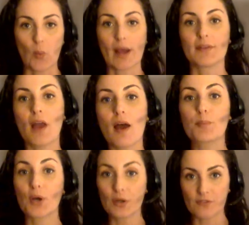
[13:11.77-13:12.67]
While not
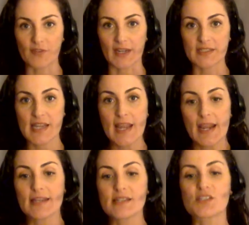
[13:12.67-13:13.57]
perfect,
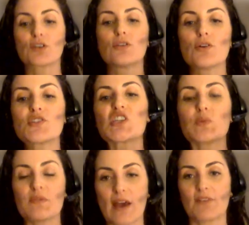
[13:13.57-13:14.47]
it is the closest
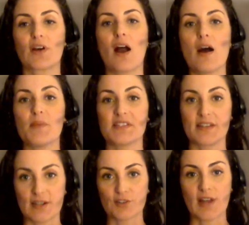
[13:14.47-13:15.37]
we've ever come as
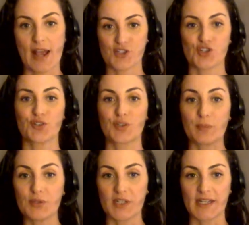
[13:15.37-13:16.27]
an international
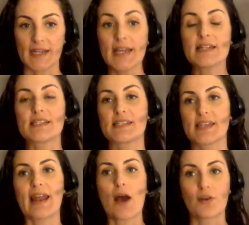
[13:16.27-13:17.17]
community to
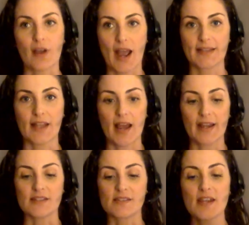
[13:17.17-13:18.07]
set out
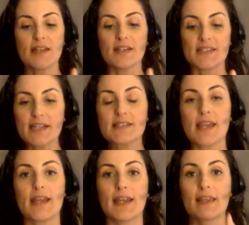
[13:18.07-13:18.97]
guidelines
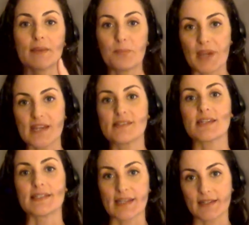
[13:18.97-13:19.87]
dictating the
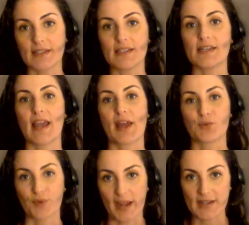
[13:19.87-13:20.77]
basic dignity
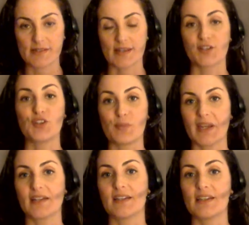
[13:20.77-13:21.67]
and rights and
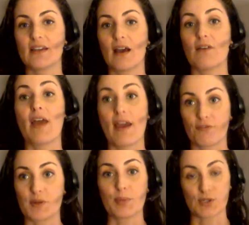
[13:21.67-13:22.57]
humanity of
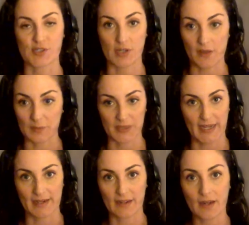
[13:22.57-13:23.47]
every person on the
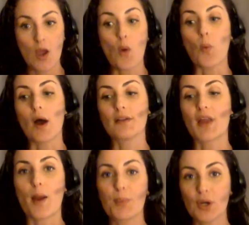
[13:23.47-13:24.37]
planet. While
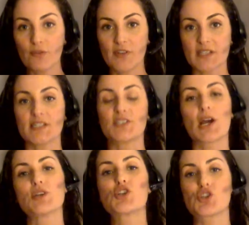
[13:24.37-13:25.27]
not perfect, it
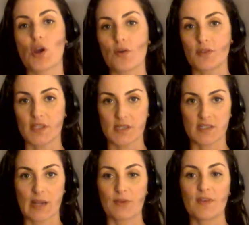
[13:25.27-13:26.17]
does show that this
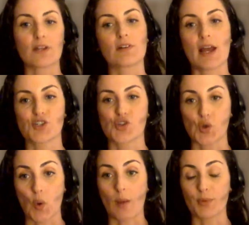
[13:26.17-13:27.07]
type of international
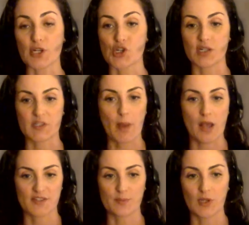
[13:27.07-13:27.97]
cooperation is
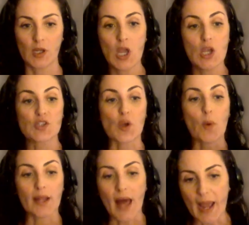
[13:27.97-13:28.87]
possible. So
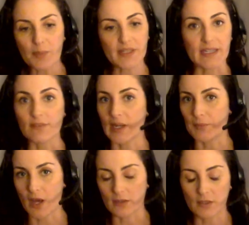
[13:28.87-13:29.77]
while I believe, and I'm
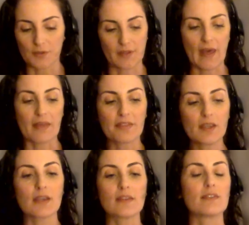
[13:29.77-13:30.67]
not alone in that
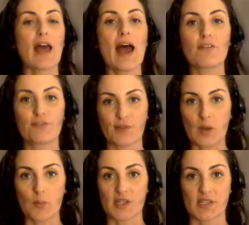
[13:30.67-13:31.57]
thinking, that
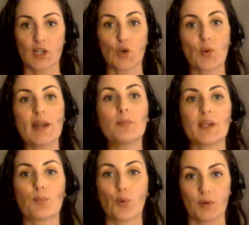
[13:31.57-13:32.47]
framework is an
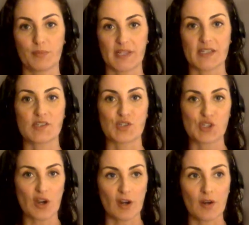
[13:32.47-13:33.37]
incredibly important place to
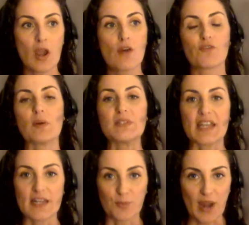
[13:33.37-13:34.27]
start, from
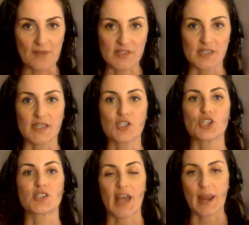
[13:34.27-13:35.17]
data privacy
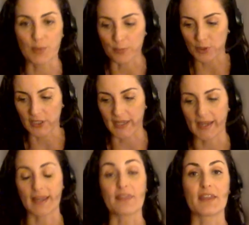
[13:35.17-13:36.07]
to
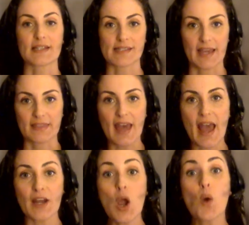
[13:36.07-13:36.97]
cyberbullying and things like
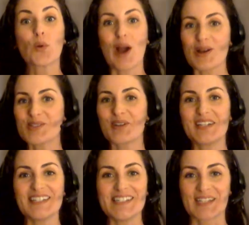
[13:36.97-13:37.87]
that, we're also going
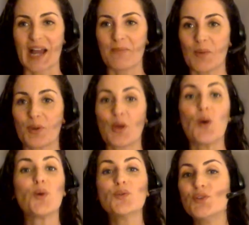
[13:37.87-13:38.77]
to need to come up with
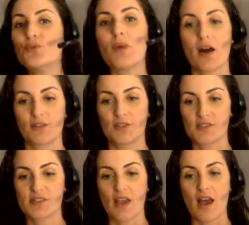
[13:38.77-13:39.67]
whole new
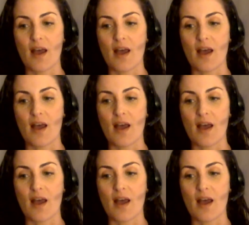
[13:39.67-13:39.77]
models.